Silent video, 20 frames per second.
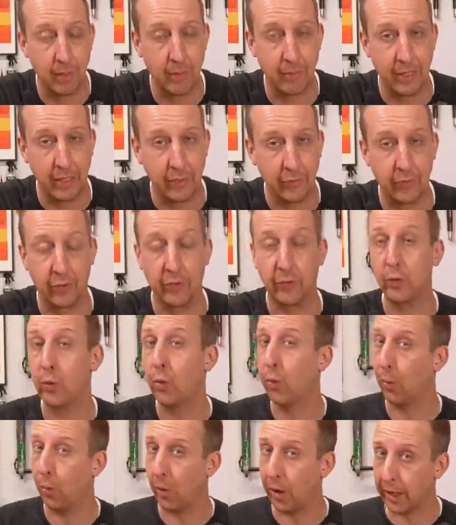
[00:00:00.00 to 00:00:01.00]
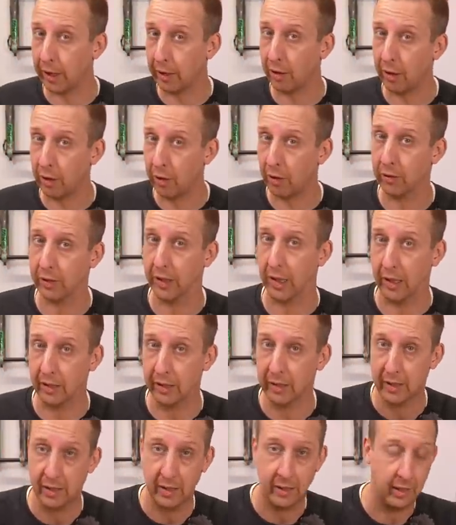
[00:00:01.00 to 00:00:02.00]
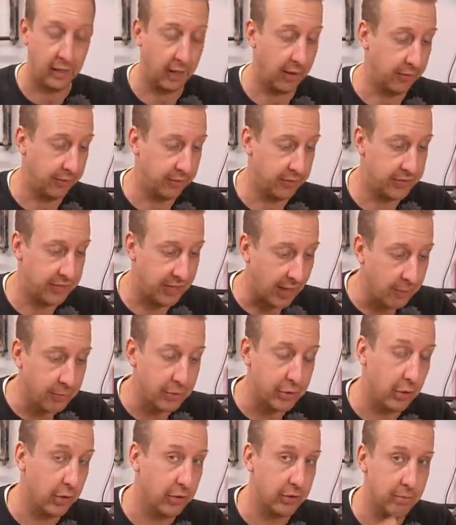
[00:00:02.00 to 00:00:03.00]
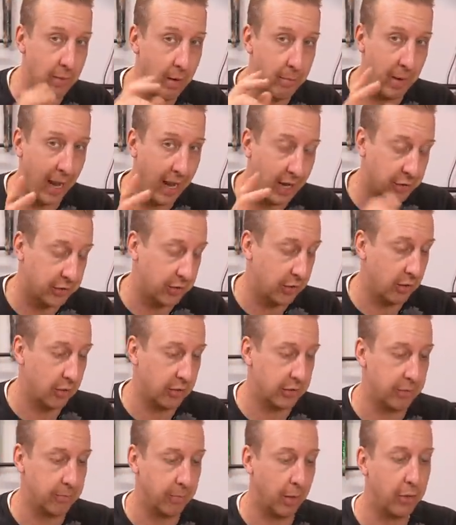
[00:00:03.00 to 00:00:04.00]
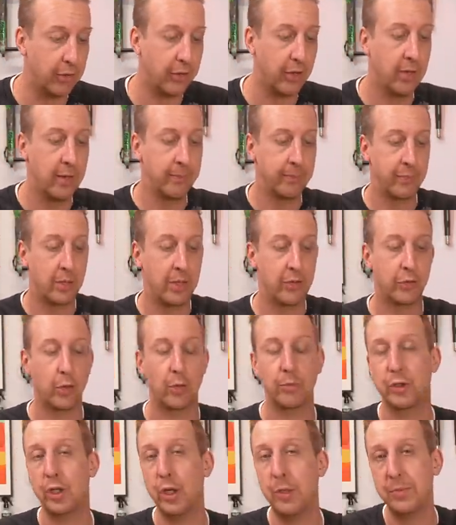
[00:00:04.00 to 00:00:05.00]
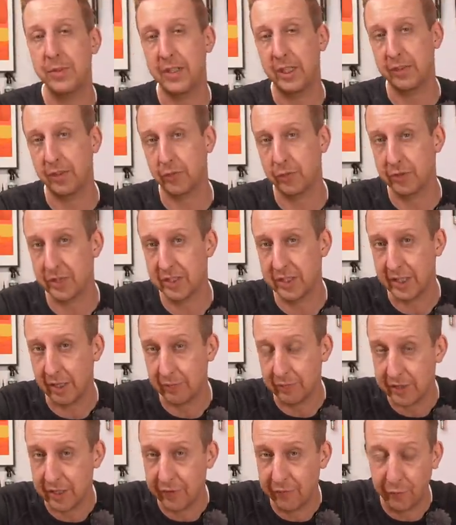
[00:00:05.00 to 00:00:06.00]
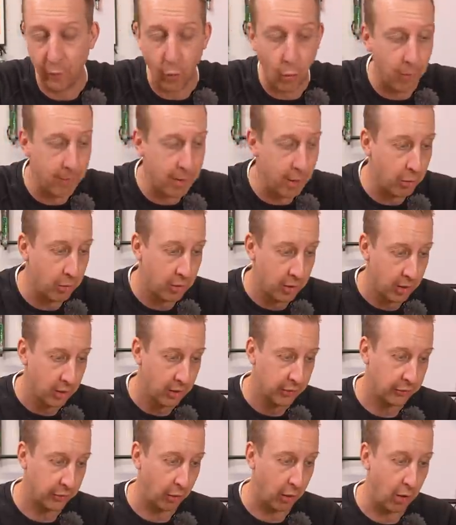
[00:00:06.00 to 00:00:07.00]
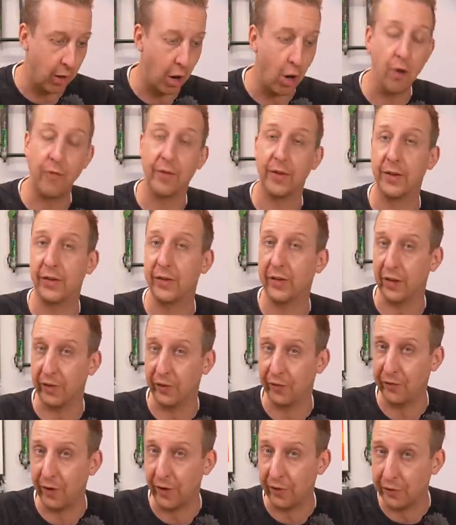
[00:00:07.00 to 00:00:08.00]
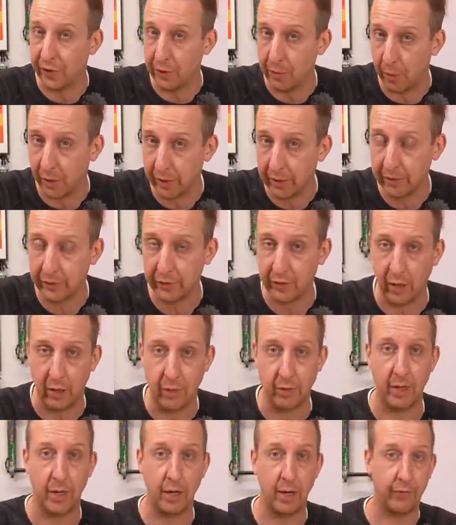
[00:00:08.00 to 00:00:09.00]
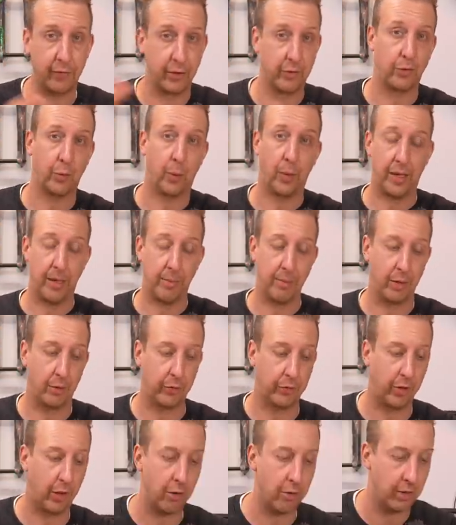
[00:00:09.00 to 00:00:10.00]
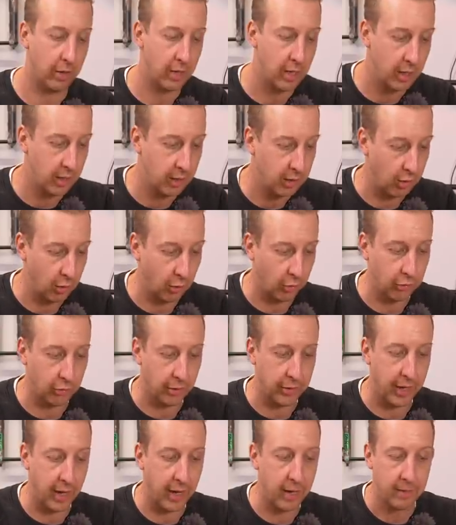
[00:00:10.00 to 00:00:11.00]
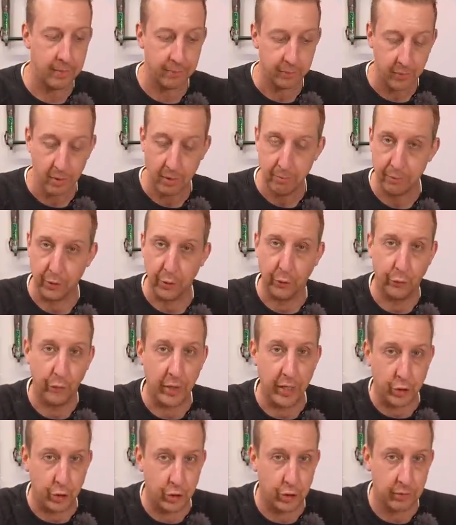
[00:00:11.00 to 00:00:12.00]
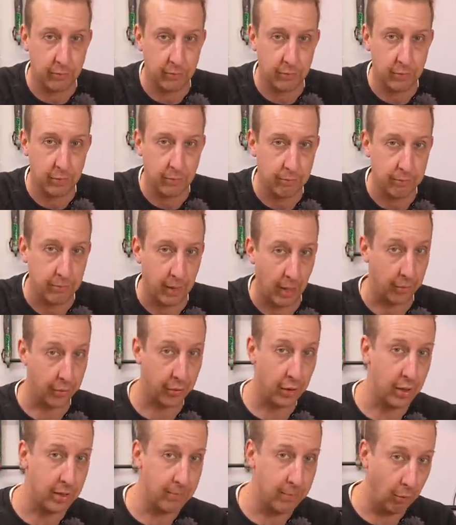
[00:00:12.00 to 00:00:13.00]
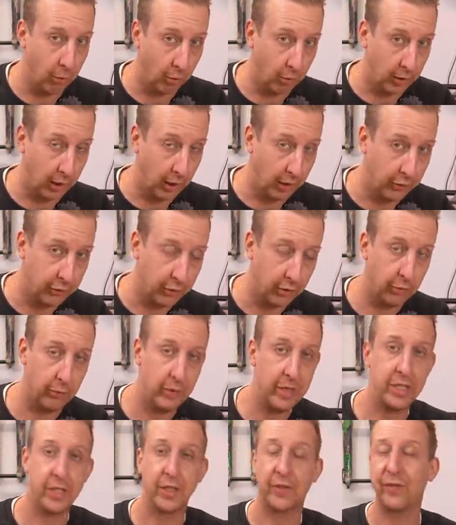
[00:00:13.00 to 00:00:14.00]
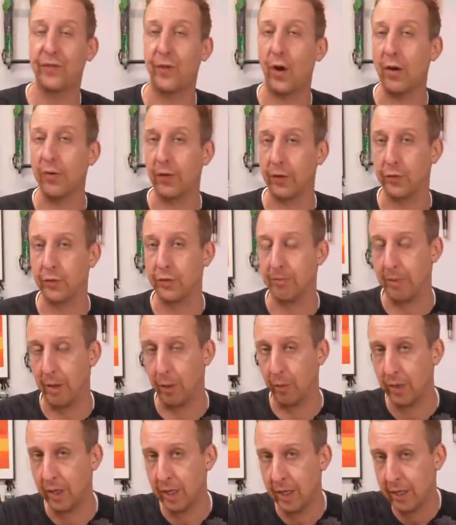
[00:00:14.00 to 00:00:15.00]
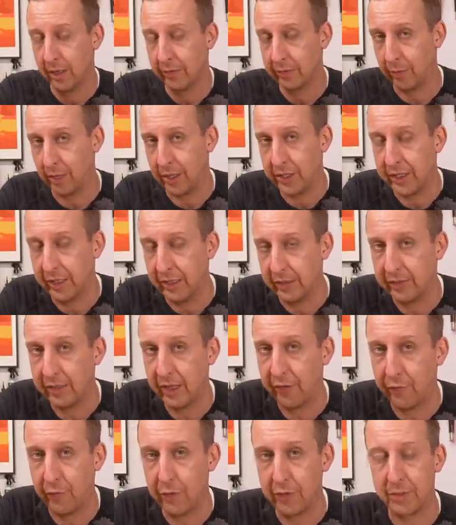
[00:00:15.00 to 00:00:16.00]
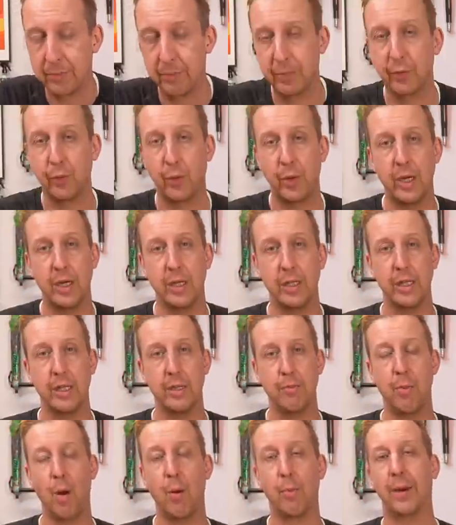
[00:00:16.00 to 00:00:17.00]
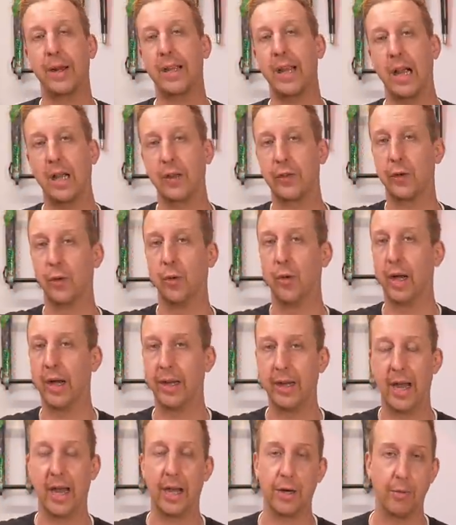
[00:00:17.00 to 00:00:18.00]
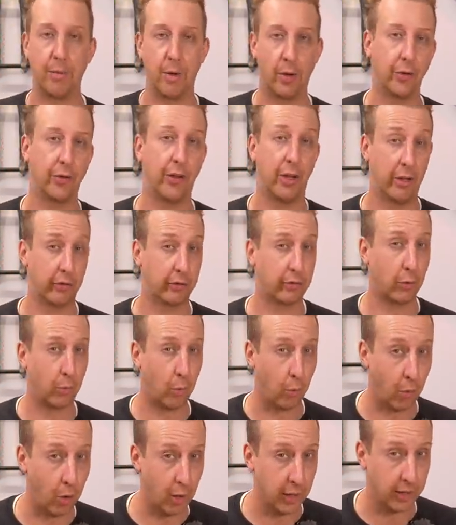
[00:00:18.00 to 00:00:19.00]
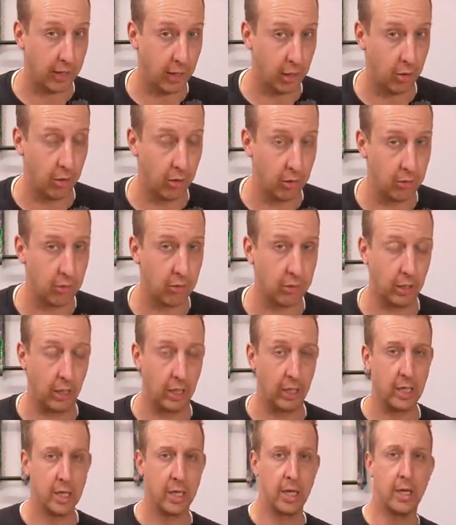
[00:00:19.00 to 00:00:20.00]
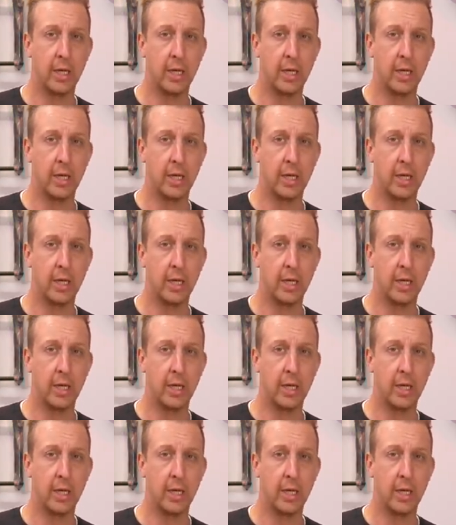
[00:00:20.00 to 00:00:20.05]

millimeters, so it's quite a lot longer. Uh, the same size, remember, extra large in both. Top tube six hundred seventy-four mil, so over the six fifty-one, so another twenty mil or so longer on there. But the reach, about thirty mil longer, so the reach is five hundred mil. So actually the difference between the bottom bracket axle and handlebars is quite a lot longer.